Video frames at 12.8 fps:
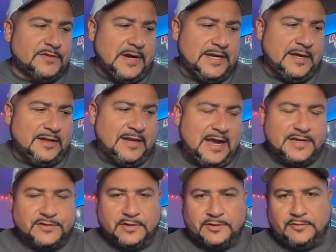Right now, the
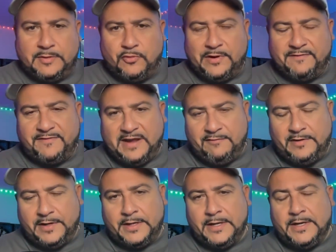Lions are a three point
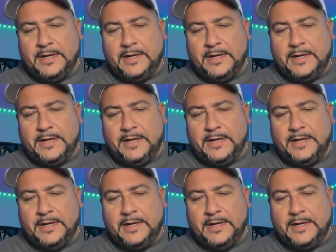favorite.